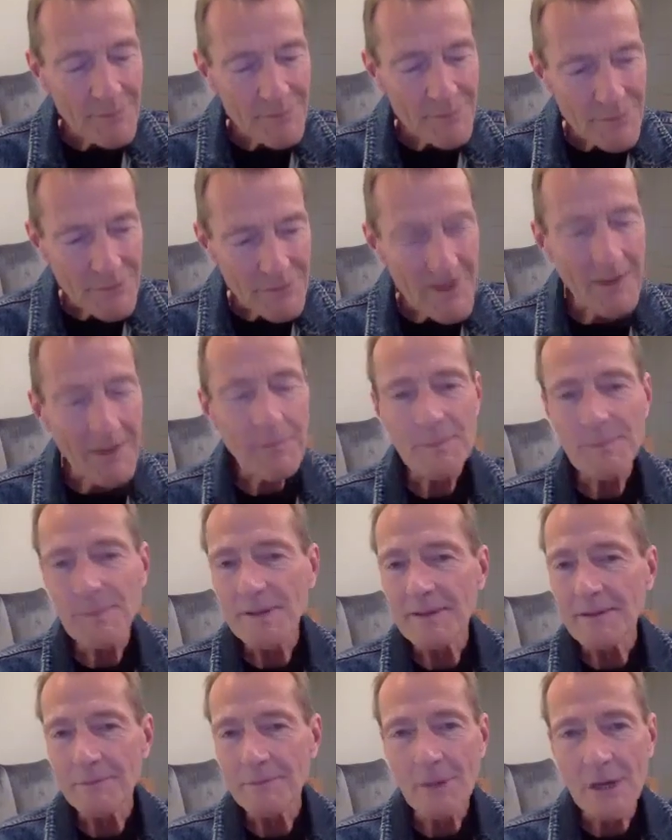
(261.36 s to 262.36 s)

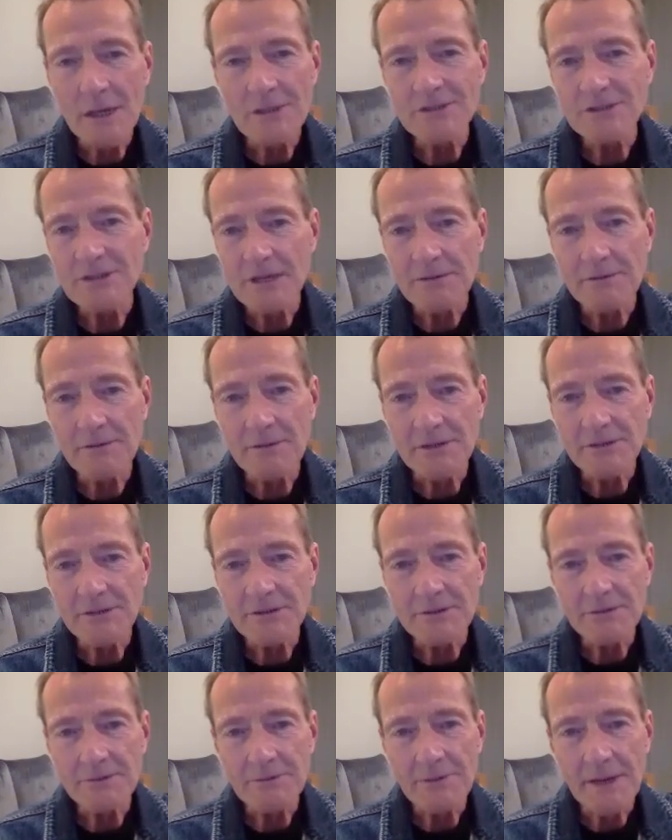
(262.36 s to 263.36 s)
probably the modern
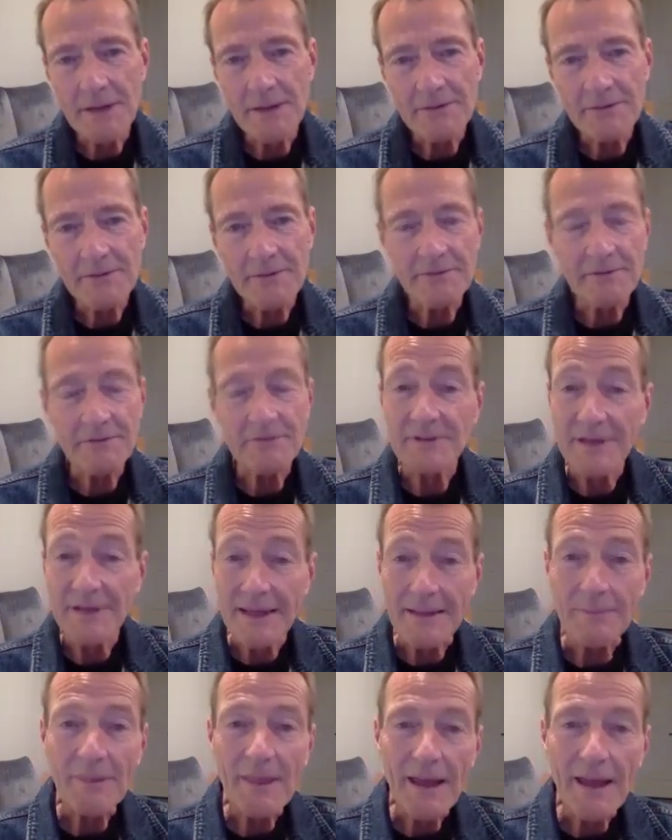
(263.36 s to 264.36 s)
generation of writers have
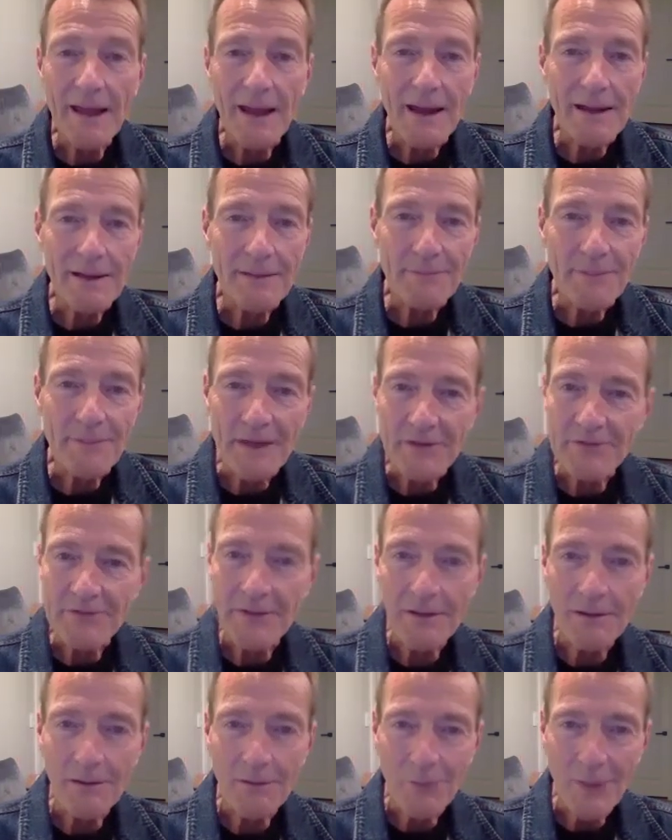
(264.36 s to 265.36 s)
escaped that because
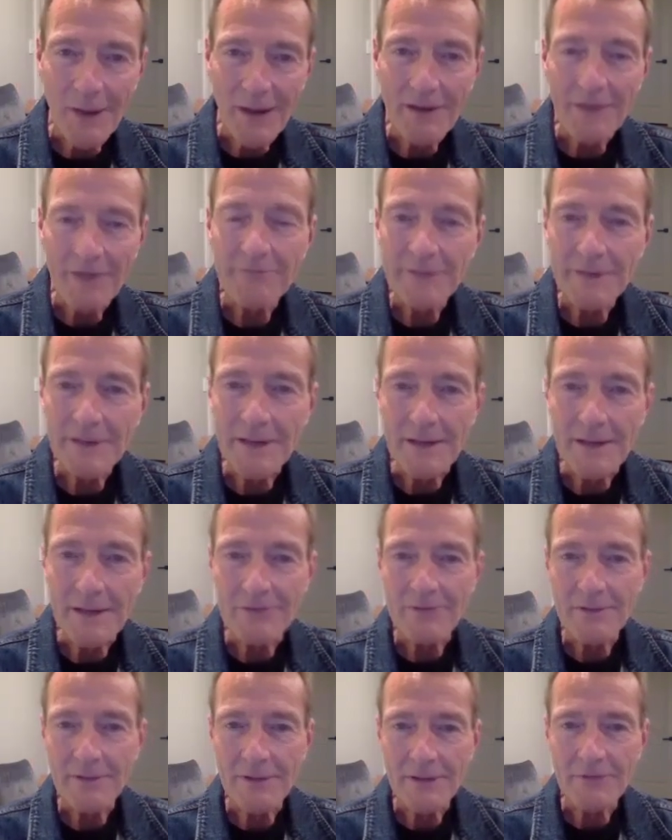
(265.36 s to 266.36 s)
they're aware of it, and
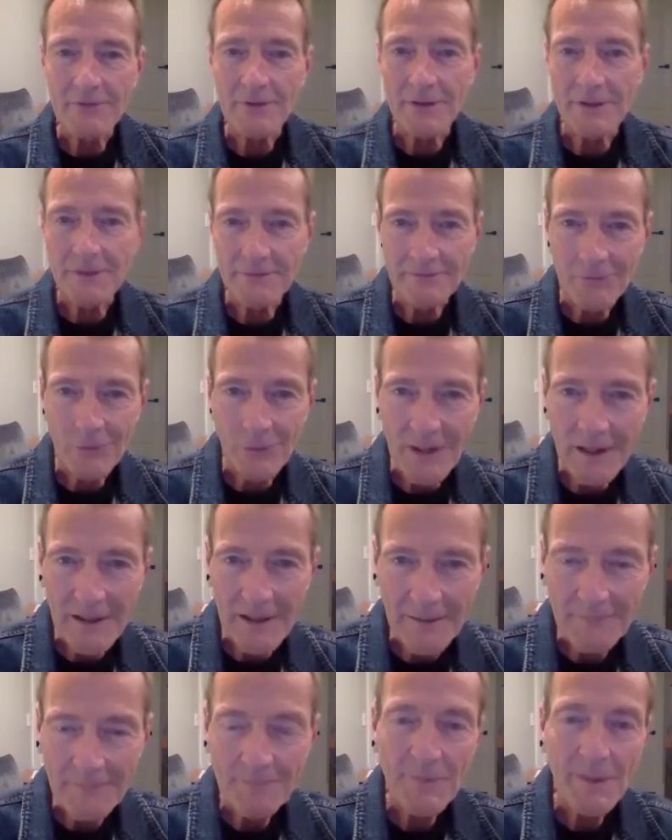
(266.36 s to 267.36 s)
so they try and avoid
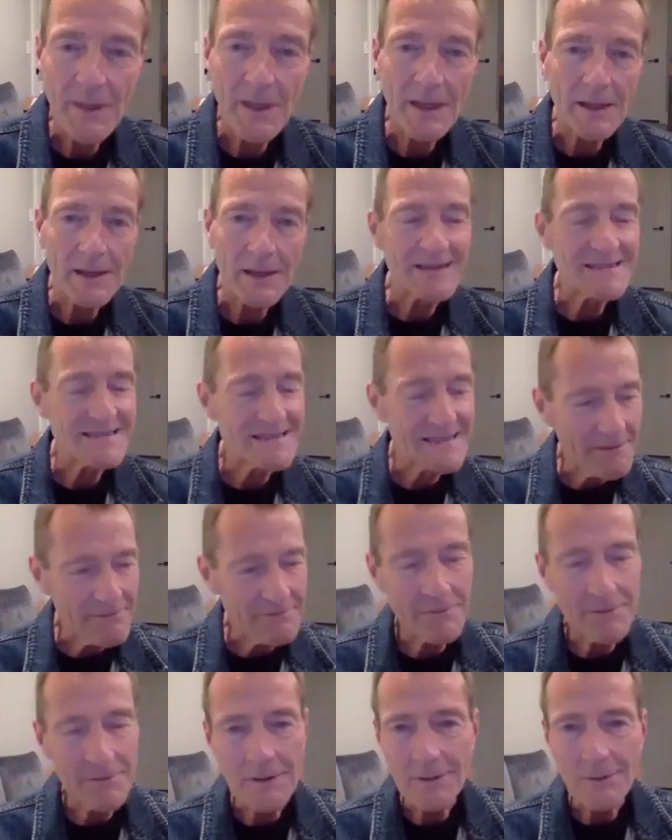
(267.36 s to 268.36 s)
it. And I
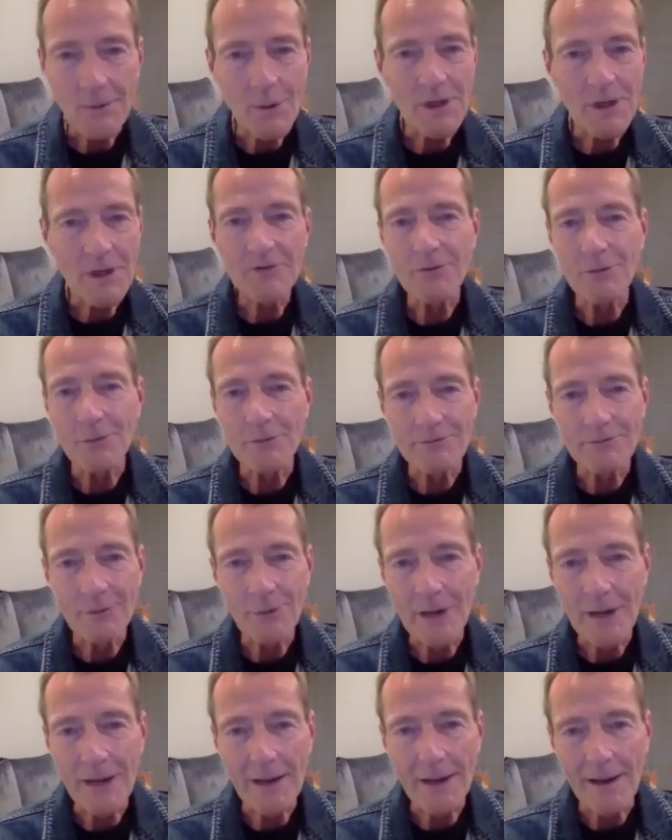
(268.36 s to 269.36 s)
definitely wanted to
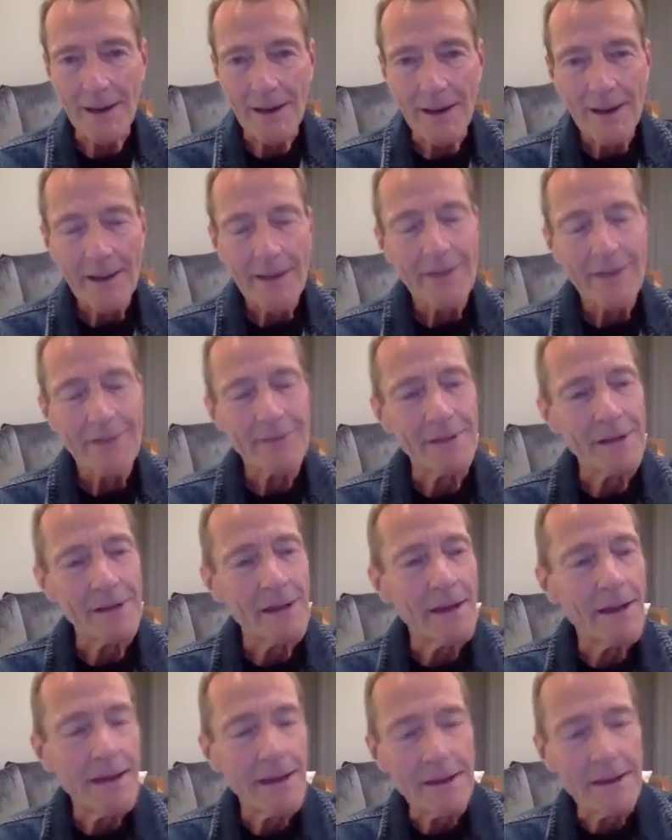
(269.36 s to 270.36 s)
avoid it. That
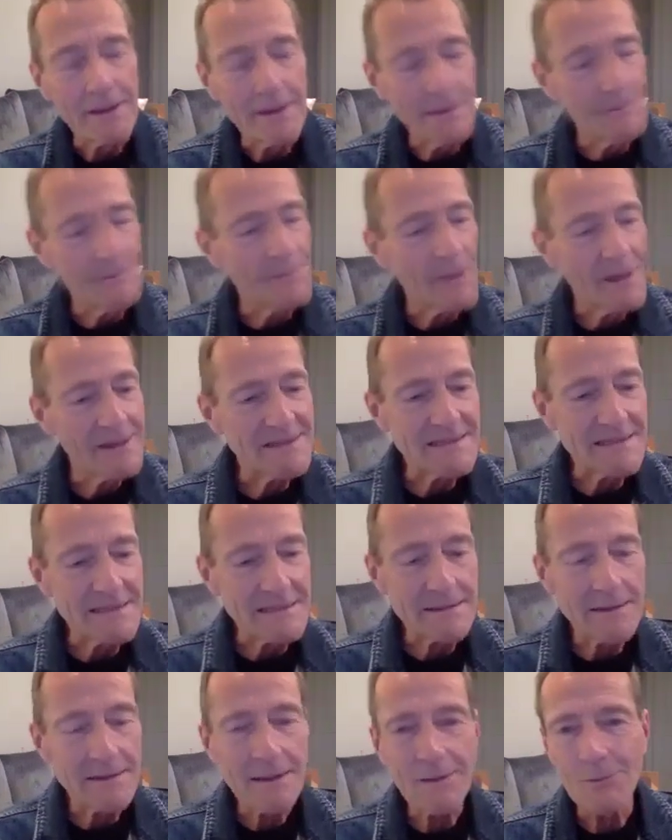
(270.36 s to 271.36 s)
I
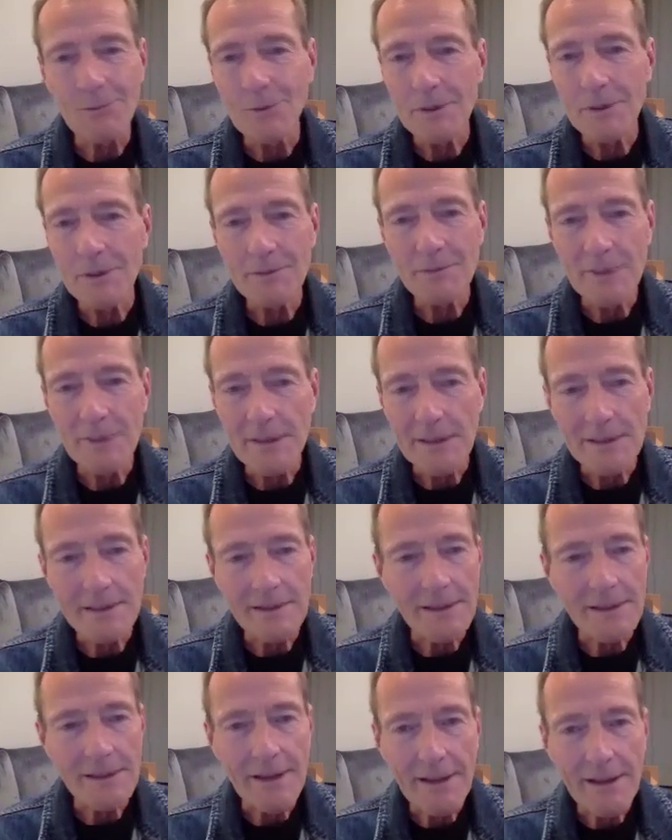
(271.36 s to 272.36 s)
did not want to be
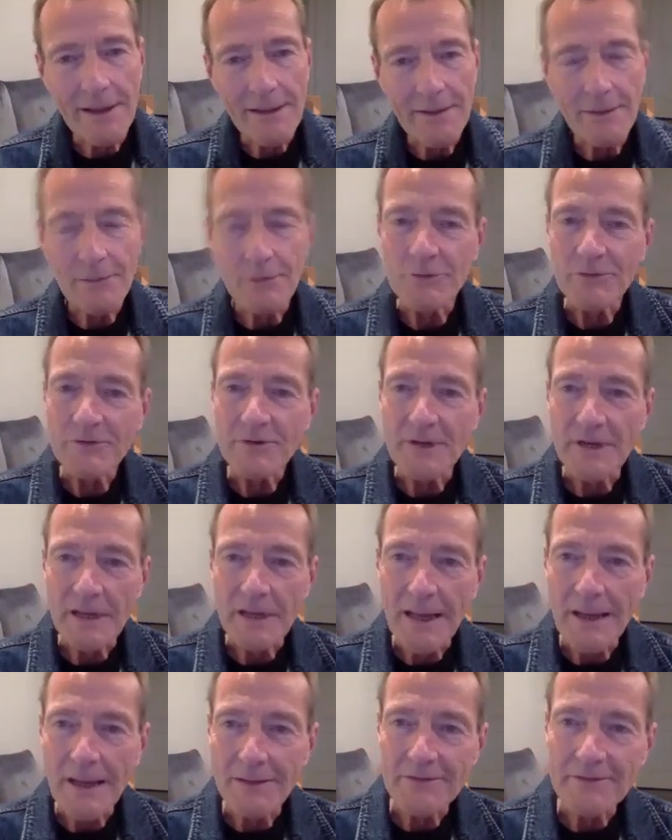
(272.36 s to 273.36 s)
the guy that was
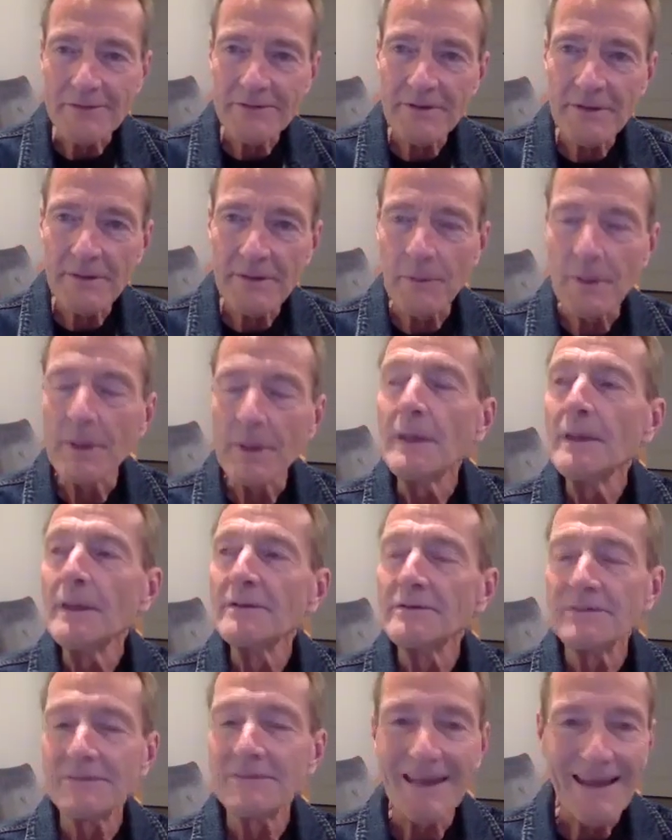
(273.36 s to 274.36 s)
turning out
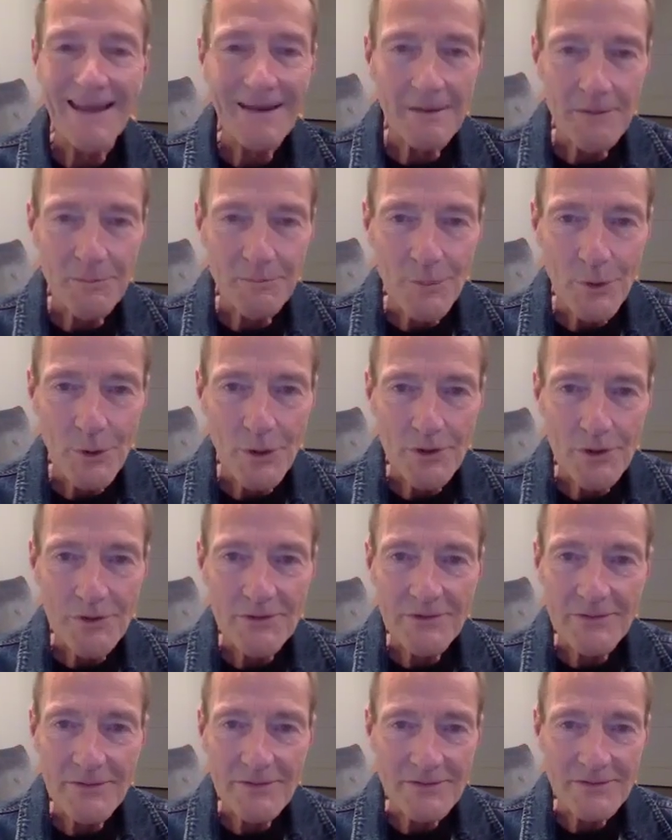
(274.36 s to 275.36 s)
substandard
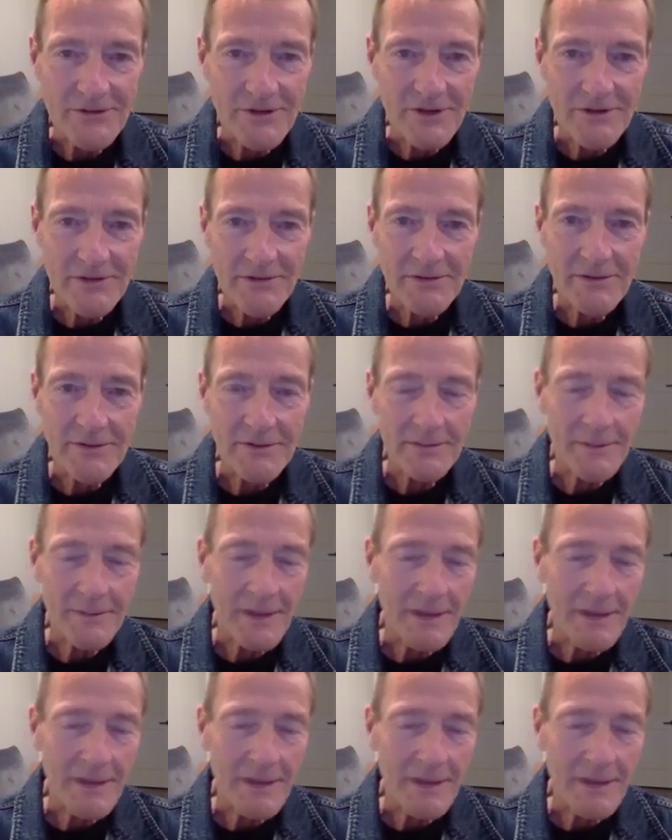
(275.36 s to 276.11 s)
books just